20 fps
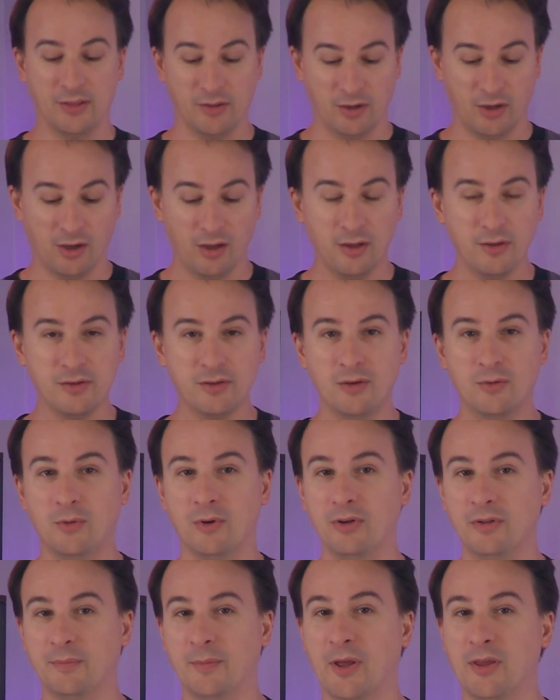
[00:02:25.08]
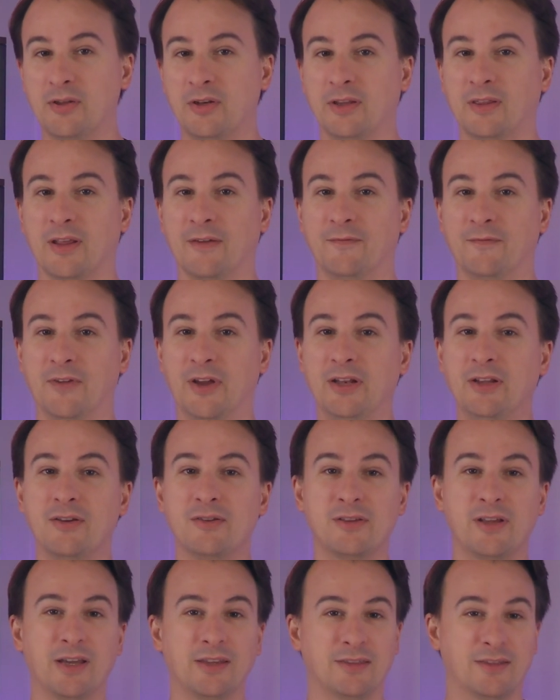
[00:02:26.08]
It's also worth mentioning that
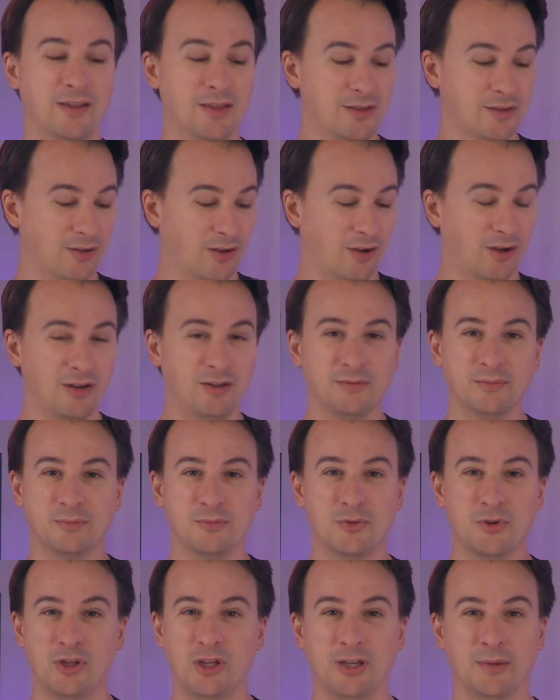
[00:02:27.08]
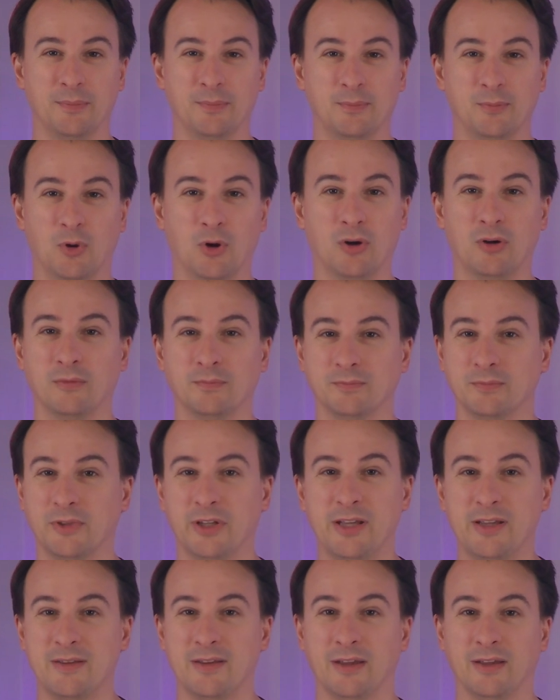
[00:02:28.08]
videos like this aren't cheap or
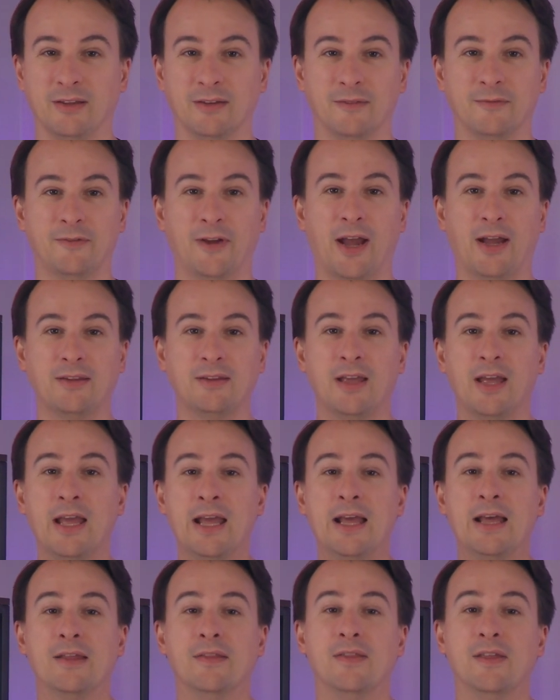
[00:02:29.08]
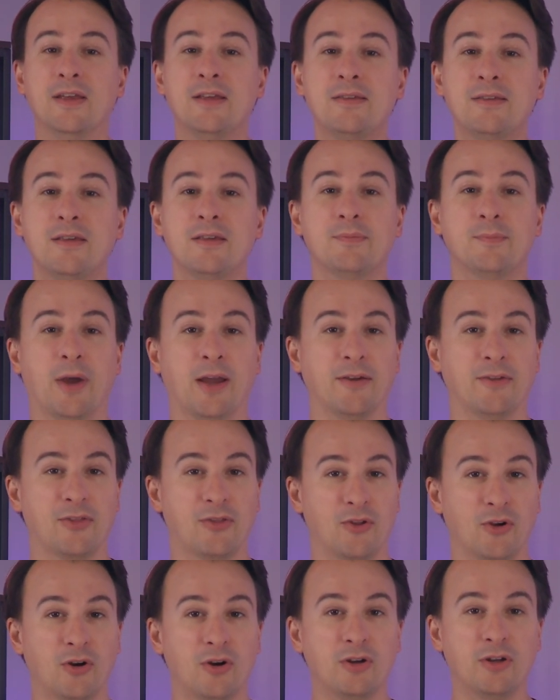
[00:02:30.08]
easy. In fact, this is my
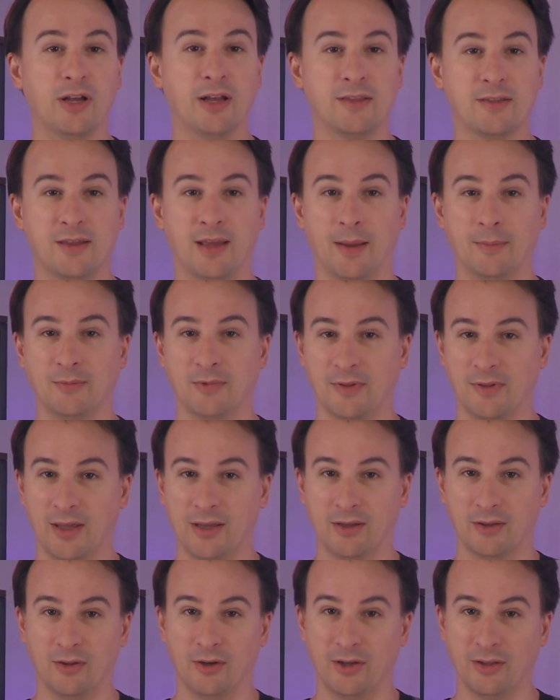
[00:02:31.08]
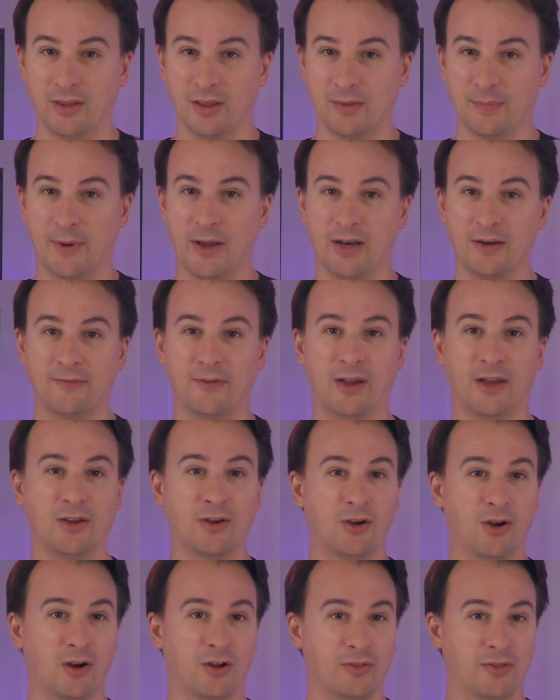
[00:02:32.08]
3rd attempt to take a look at the
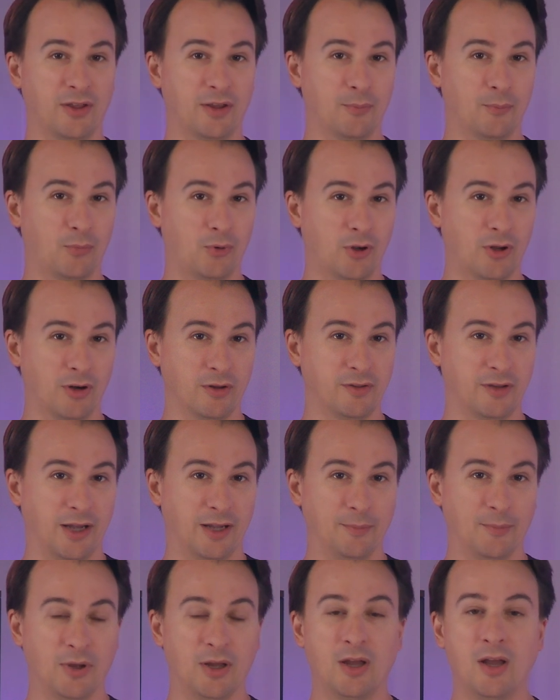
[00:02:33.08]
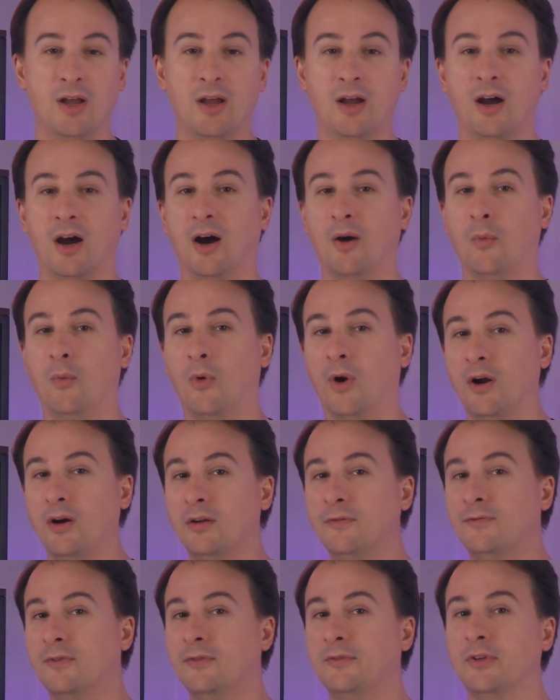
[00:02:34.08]
Spotify Car Thing prototype. A
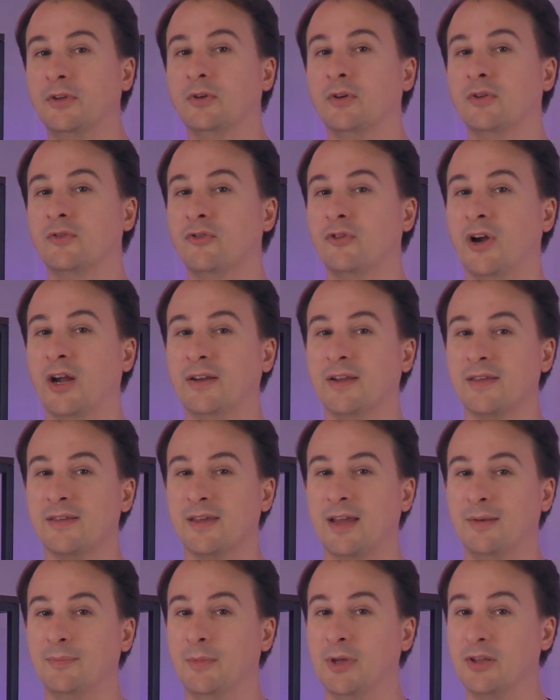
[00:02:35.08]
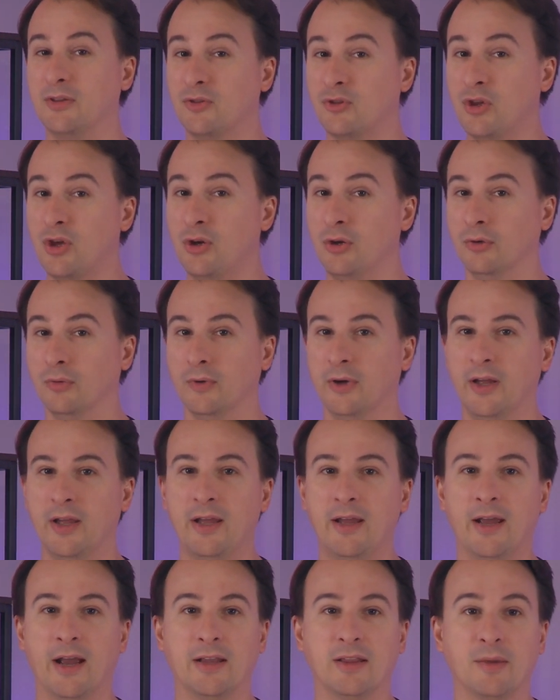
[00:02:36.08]
wonderful viewer tried to send me 2,
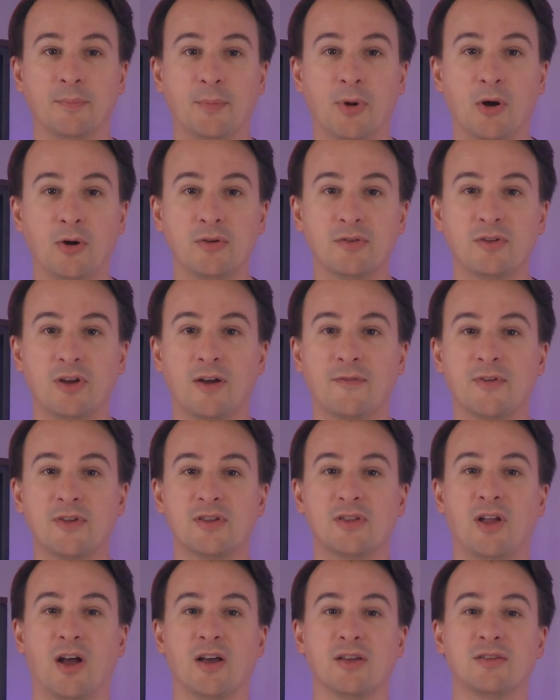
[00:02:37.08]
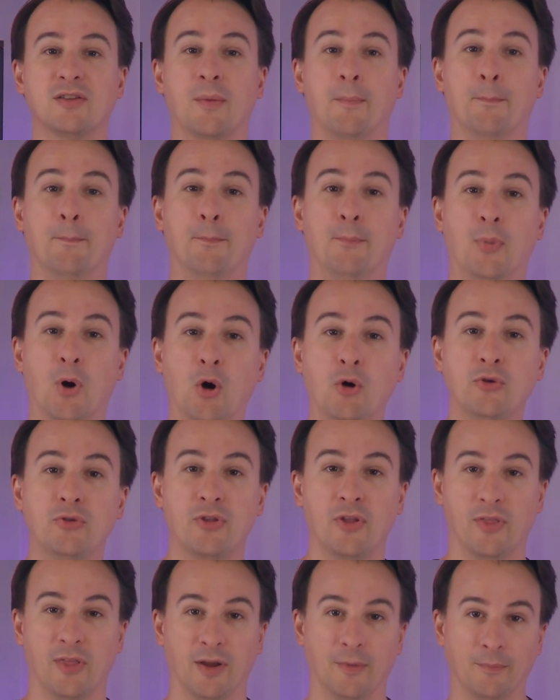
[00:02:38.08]
and the post office lost
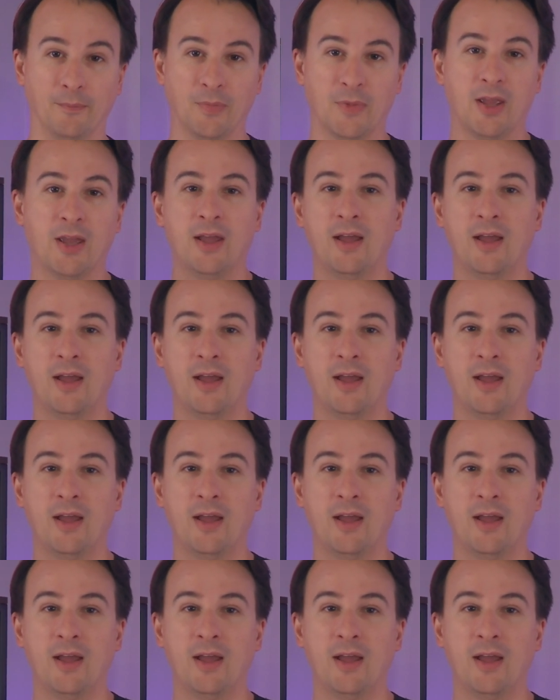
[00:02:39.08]
both of them.